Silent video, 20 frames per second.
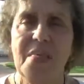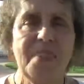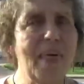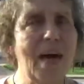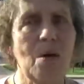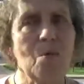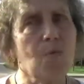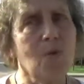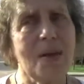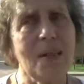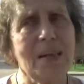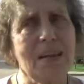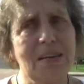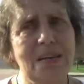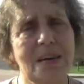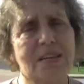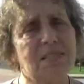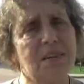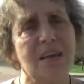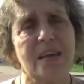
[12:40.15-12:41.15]
that really
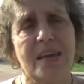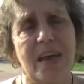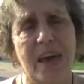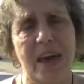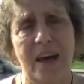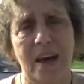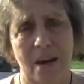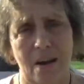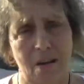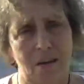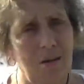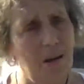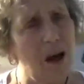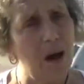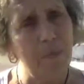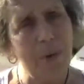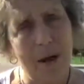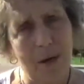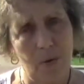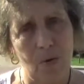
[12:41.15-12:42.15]
doesn't care
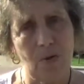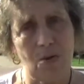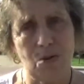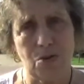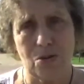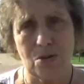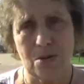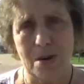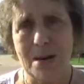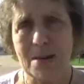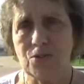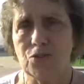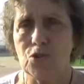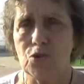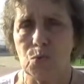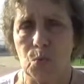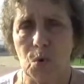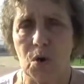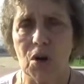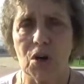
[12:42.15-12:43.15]
about injured,
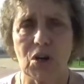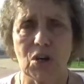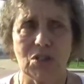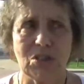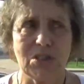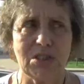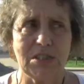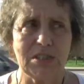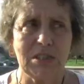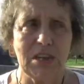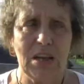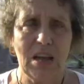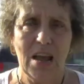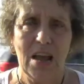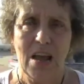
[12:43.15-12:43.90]
injured workers.